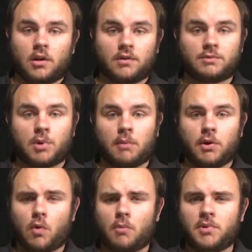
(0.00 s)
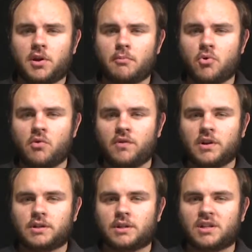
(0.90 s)
this probably won't be a
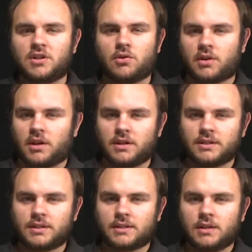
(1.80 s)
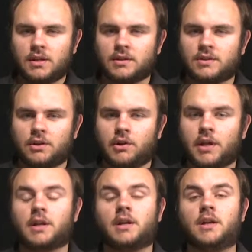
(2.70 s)
movie to take your kids to see, considering
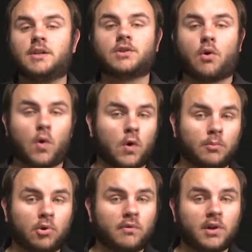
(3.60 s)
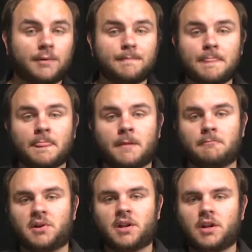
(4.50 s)
it is a horror movie.
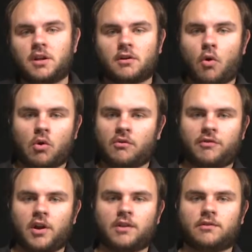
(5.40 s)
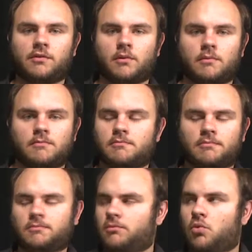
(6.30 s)
But any horror fans,
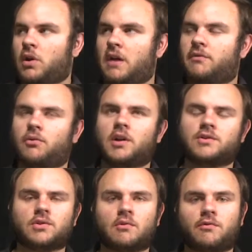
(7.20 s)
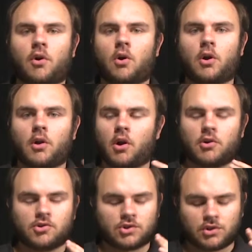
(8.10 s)
from what I've read so far,
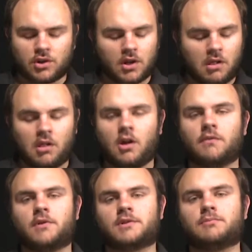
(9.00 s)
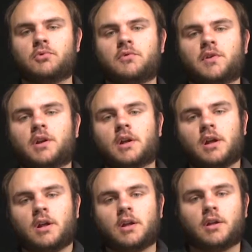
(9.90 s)
are just going to love this movie
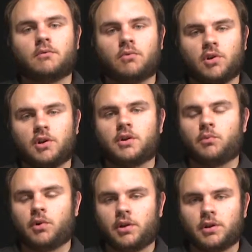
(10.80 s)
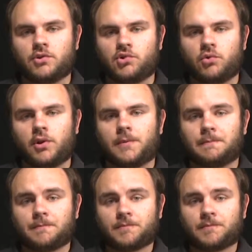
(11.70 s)
and really, really enjoy it.